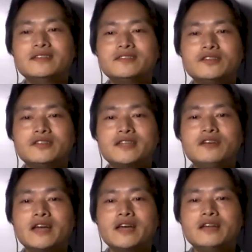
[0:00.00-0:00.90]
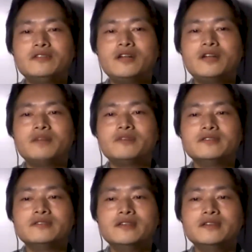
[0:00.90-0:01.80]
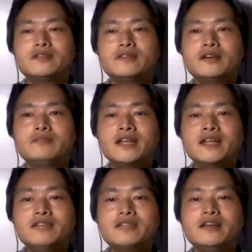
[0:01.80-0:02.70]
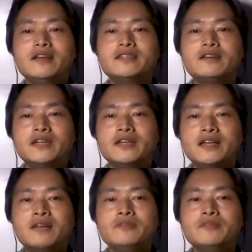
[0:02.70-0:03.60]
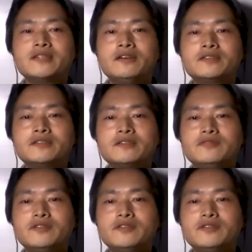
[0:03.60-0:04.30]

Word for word: So I said, okay, no problem. The, my new tenant is already accommodated also.